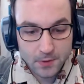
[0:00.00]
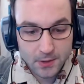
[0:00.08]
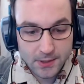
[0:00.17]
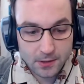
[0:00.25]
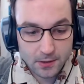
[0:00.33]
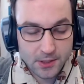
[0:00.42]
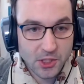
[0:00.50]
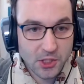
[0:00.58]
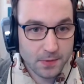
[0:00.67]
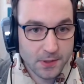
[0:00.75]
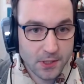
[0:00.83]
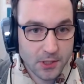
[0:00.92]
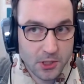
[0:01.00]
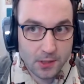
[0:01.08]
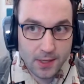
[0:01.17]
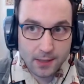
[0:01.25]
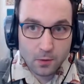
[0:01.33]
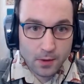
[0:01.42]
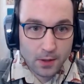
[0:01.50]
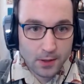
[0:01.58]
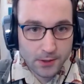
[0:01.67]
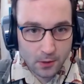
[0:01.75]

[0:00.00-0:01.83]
tier teaching position at Cornell as a